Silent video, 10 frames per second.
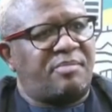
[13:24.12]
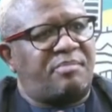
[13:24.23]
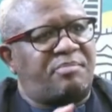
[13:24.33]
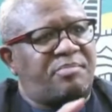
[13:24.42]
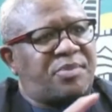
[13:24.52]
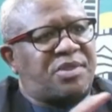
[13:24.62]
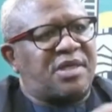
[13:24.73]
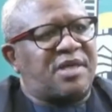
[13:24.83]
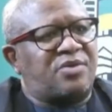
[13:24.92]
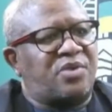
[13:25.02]

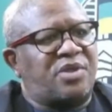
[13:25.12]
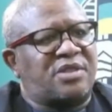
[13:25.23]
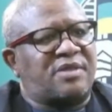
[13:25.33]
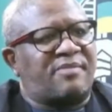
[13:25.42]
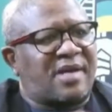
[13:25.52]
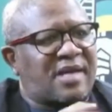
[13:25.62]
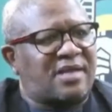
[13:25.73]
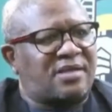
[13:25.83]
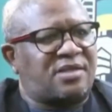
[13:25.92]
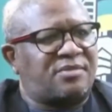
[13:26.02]
GNU is a
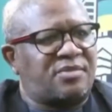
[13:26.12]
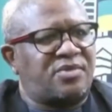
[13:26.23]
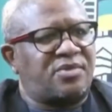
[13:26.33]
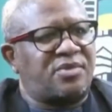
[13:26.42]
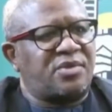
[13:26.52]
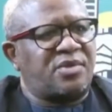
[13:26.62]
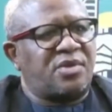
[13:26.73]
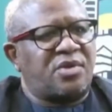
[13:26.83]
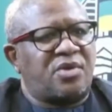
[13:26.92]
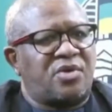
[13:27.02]
mechanism
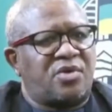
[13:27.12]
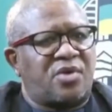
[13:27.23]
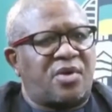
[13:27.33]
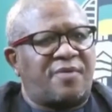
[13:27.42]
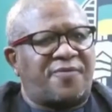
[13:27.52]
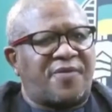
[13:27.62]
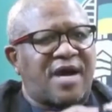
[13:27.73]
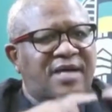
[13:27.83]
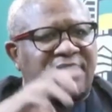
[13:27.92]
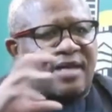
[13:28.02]
of
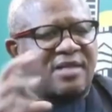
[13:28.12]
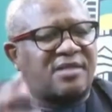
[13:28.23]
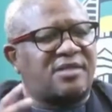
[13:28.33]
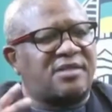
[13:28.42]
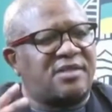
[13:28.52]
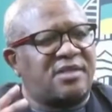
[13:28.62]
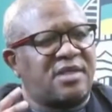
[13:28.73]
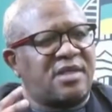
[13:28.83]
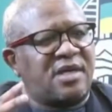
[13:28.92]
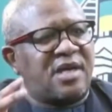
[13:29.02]
addressing
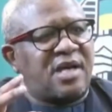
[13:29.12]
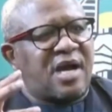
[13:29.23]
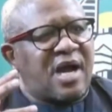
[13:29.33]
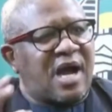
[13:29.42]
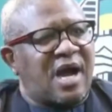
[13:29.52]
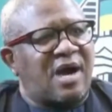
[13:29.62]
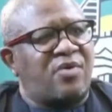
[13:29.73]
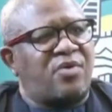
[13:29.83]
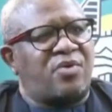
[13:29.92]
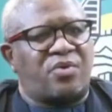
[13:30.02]

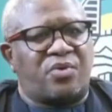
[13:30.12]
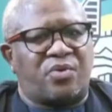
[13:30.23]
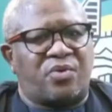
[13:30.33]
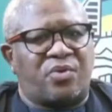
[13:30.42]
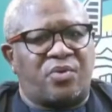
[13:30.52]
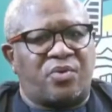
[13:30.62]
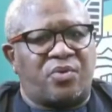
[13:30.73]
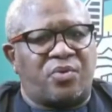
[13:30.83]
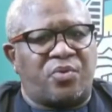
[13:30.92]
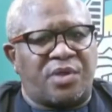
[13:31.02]
how
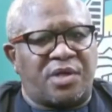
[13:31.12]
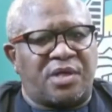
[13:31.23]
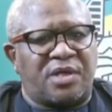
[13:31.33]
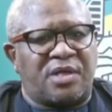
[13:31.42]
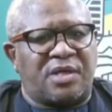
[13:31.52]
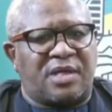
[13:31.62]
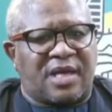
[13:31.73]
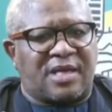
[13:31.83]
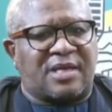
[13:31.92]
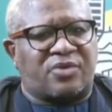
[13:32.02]
we
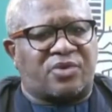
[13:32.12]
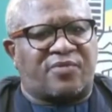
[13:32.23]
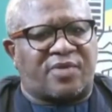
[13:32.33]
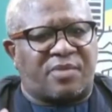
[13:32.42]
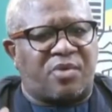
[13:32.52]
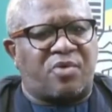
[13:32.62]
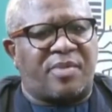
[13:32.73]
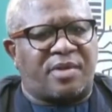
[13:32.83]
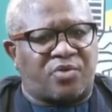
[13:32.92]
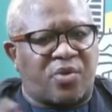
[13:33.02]
get out of the moment
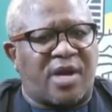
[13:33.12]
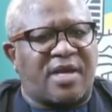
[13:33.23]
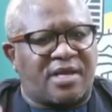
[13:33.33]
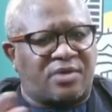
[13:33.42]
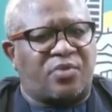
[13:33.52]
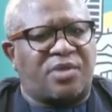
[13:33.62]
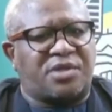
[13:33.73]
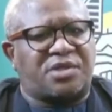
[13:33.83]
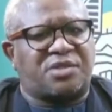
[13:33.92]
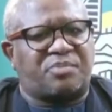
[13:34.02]
in
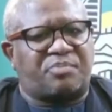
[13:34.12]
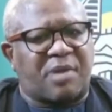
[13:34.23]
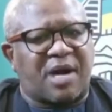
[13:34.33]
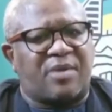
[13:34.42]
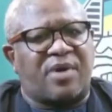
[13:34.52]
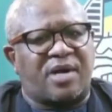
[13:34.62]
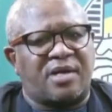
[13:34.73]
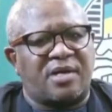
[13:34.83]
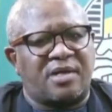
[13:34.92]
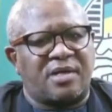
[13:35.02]
which power
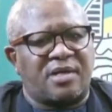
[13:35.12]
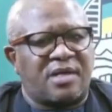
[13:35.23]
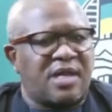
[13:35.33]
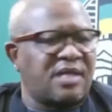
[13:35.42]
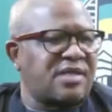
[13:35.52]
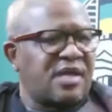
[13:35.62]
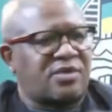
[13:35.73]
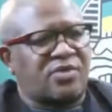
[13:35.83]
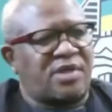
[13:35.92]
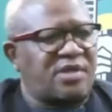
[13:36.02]
has
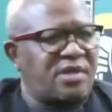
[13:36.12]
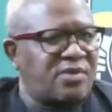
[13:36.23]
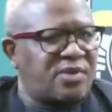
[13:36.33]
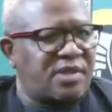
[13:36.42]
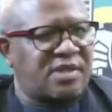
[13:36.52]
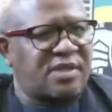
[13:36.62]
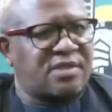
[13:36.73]
actually eluded us.